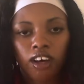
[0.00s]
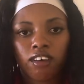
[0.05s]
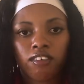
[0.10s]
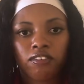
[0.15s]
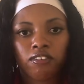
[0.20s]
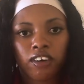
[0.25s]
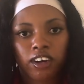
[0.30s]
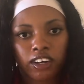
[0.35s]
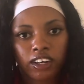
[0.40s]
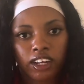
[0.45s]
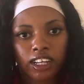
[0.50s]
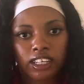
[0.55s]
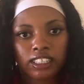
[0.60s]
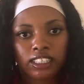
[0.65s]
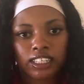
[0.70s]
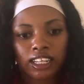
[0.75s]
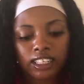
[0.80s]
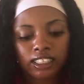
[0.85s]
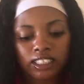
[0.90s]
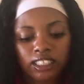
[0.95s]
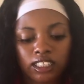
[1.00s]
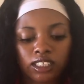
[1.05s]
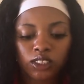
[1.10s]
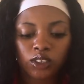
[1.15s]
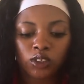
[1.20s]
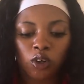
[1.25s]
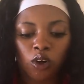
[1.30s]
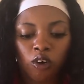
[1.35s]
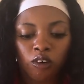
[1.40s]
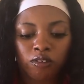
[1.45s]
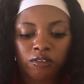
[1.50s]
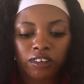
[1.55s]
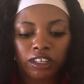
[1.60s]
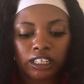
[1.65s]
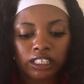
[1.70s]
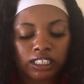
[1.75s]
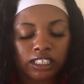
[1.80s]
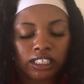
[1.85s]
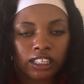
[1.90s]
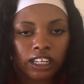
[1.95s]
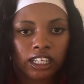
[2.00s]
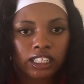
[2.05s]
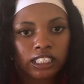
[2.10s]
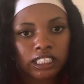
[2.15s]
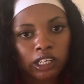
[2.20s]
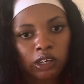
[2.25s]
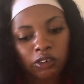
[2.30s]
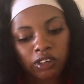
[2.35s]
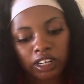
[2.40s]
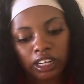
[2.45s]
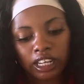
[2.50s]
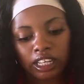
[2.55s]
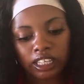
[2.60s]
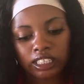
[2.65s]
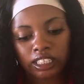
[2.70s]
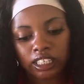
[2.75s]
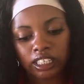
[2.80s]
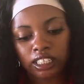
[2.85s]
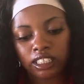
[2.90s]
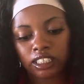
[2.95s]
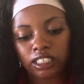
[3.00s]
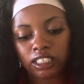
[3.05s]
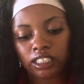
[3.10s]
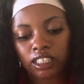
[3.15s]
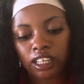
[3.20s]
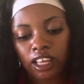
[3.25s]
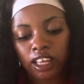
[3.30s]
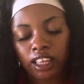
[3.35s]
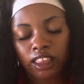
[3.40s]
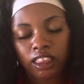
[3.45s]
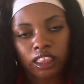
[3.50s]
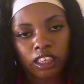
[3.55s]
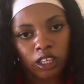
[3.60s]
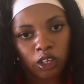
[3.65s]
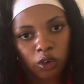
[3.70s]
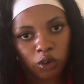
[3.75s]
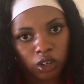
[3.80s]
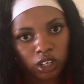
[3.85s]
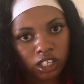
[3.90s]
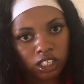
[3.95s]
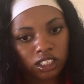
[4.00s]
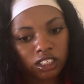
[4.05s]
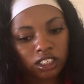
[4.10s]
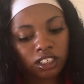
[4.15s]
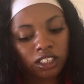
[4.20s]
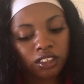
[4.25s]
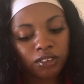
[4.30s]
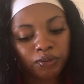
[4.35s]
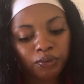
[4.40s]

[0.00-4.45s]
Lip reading: various lenses of international relations theories,